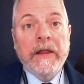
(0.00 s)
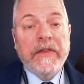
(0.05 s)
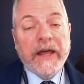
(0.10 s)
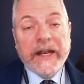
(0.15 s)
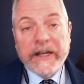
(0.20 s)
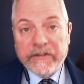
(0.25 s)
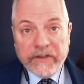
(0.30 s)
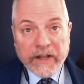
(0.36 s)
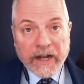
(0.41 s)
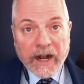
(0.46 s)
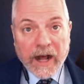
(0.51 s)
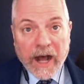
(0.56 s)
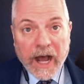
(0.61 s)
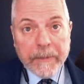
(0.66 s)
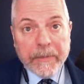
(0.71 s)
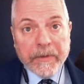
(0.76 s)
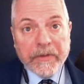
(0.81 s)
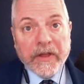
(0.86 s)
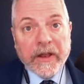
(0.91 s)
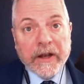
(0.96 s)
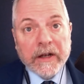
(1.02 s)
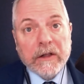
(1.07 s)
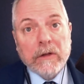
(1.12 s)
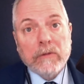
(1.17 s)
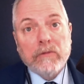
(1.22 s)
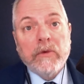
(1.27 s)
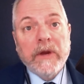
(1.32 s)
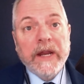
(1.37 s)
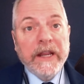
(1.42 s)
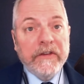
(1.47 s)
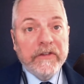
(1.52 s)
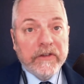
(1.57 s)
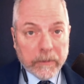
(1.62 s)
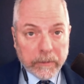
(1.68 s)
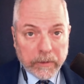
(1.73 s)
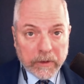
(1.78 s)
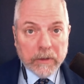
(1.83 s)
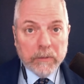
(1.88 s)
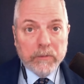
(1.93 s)
That is, that a hypothetical,
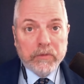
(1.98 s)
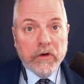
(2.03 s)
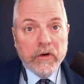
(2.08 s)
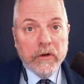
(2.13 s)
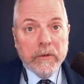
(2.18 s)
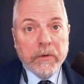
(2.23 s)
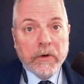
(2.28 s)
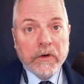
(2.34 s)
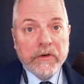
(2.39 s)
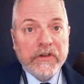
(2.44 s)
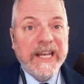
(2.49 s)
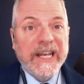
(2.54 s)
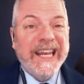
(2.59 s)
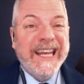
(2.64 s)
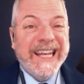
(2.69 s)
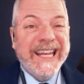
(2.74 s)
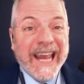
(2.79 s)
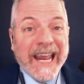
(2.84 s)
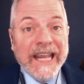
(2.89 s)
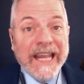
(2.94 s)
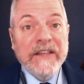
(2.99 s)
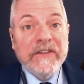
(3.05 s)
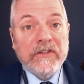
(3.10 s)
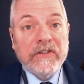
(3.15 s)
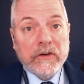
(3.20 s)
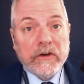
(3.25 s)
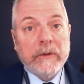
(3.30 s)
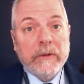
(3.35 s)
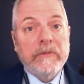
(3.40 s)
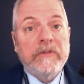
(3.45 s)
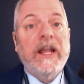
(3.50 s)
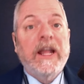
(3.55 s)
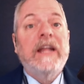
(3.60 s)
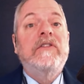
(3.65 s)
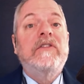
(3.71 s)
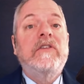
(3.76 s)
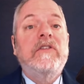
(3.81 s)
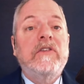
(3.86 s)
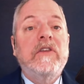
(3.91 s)
reasonable, and prudent person in Hayes'
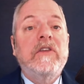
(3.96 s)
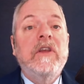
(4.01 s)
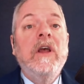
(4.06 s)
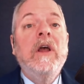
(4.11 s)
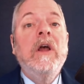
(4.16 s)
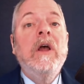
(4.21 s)
circumstances